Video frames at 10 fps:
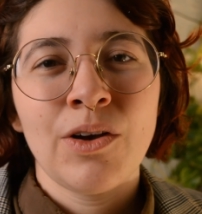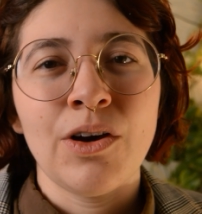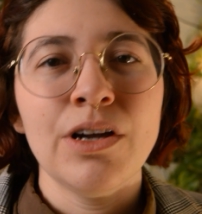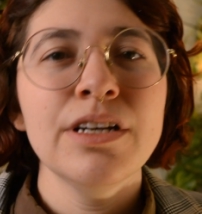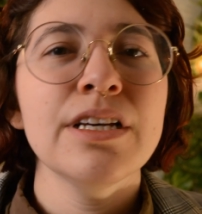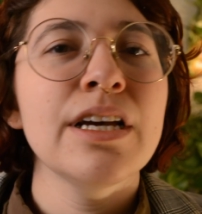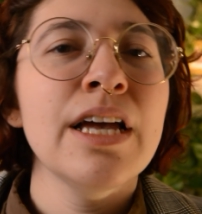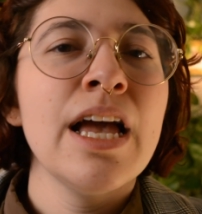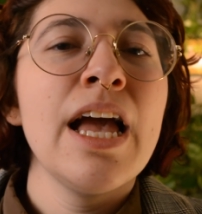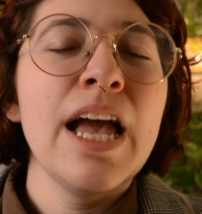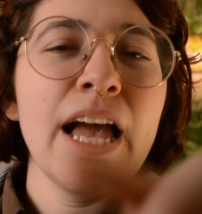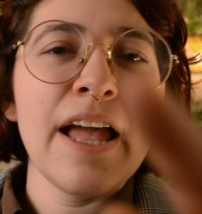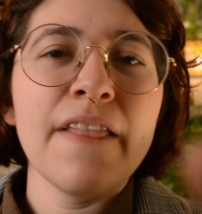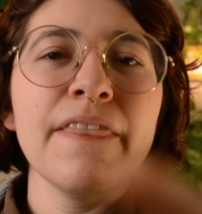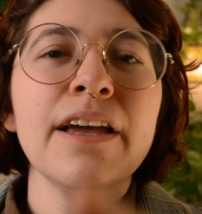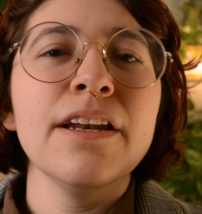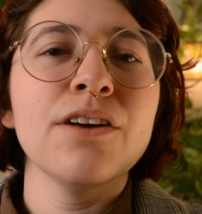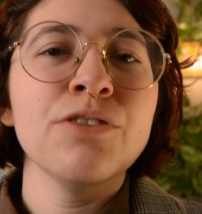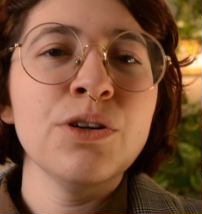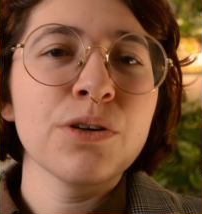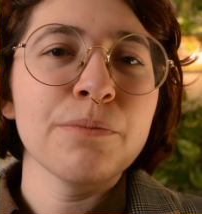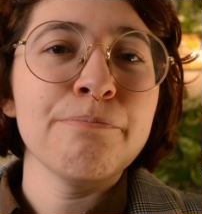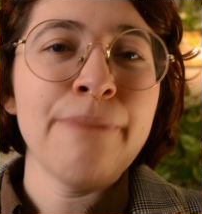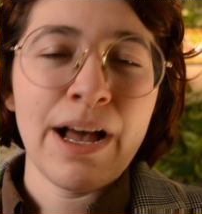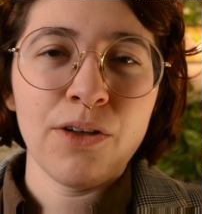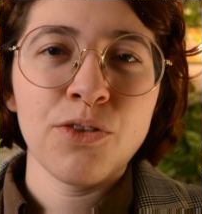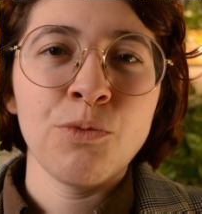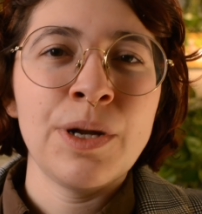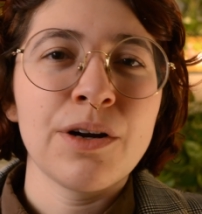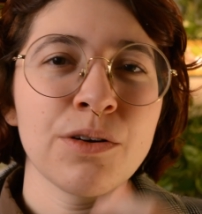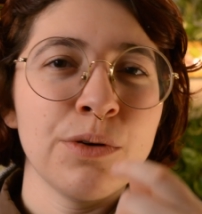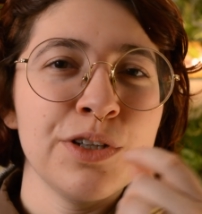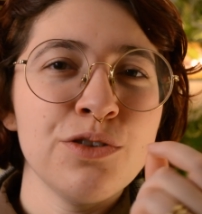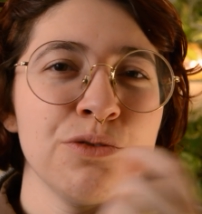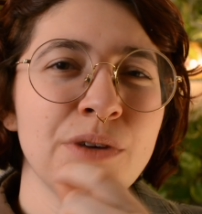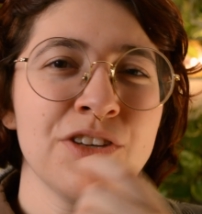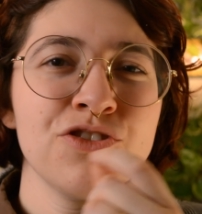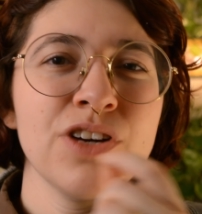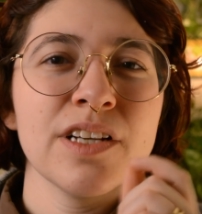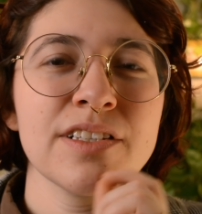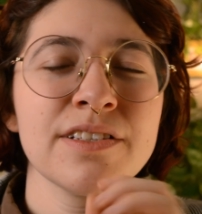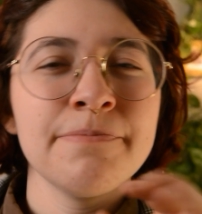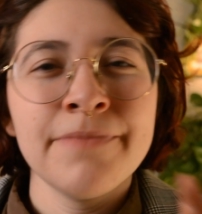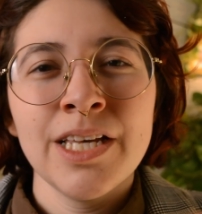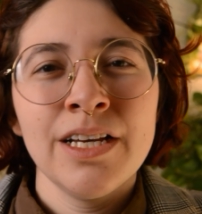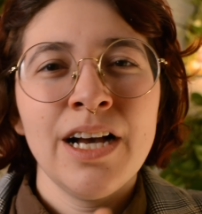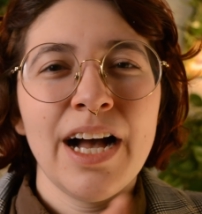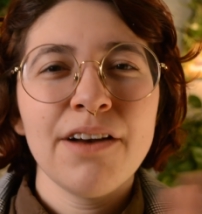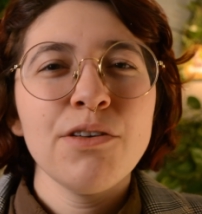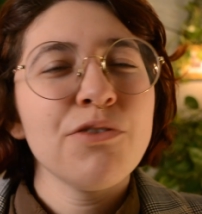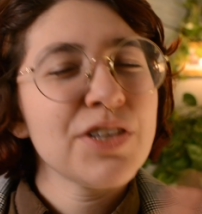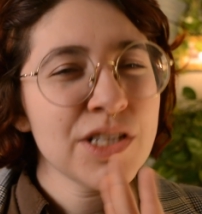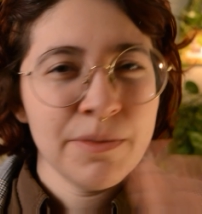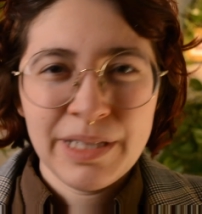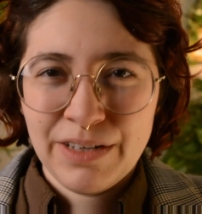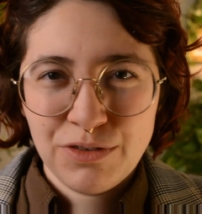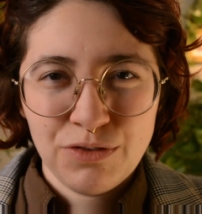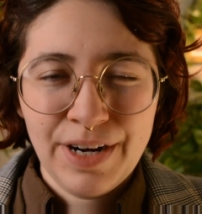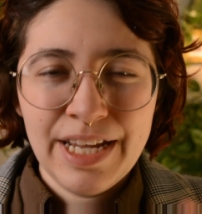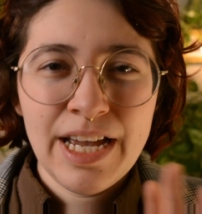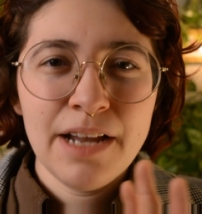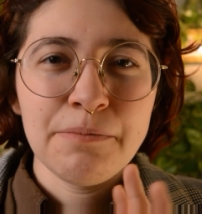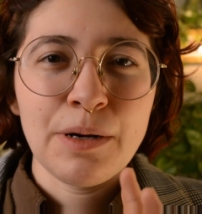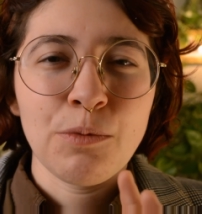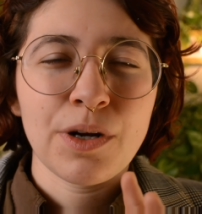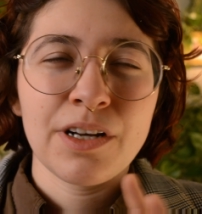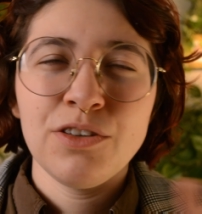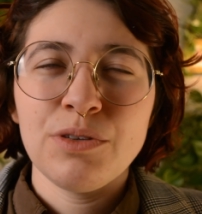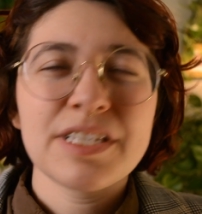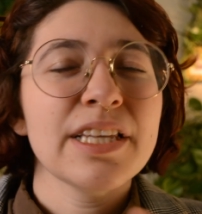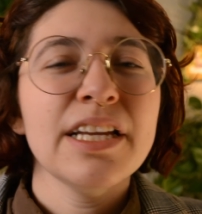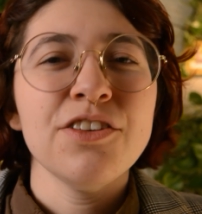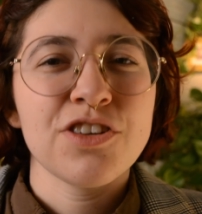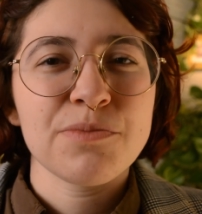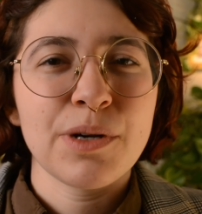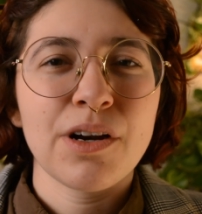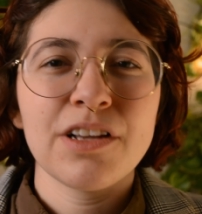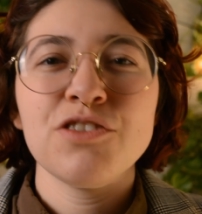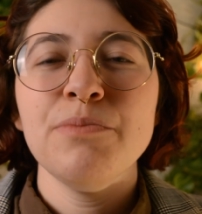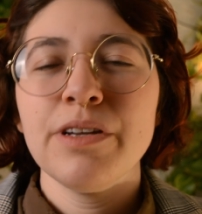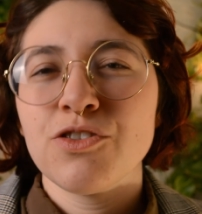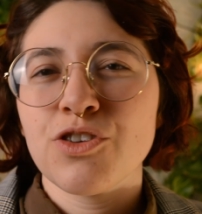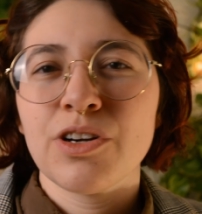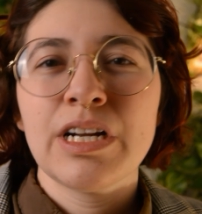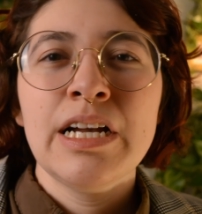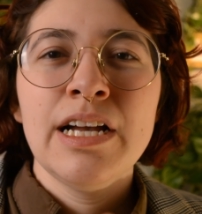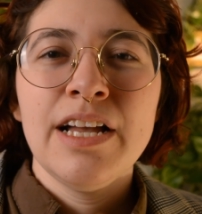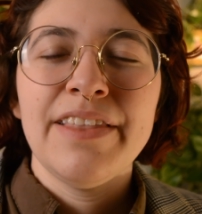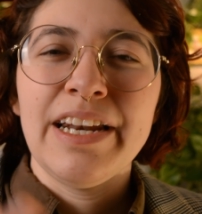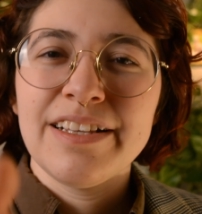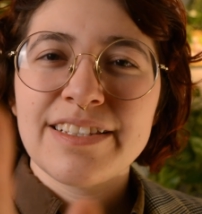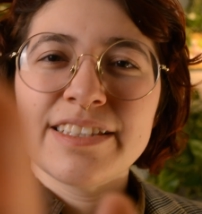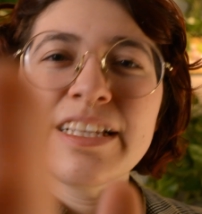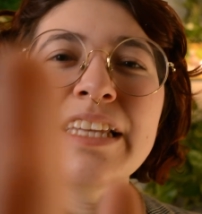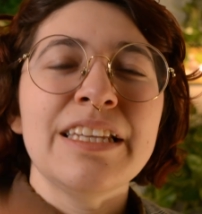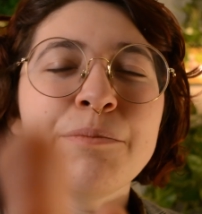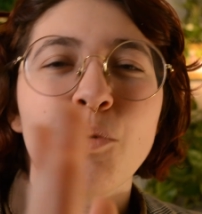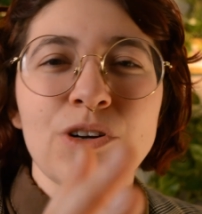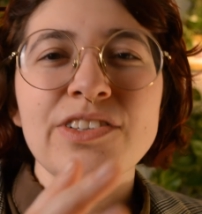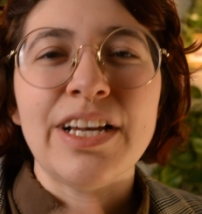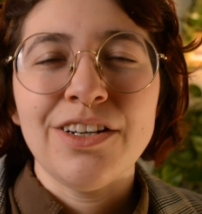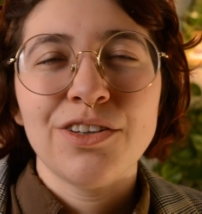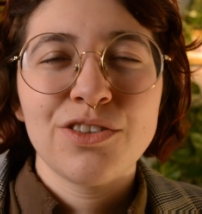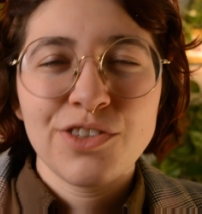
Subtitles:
Good. And then your mouth, we are going to adjust. I don't know if it's going to be left or right yet, but we're going to do a slight adjustment on it to make sure that it's slightly more centered.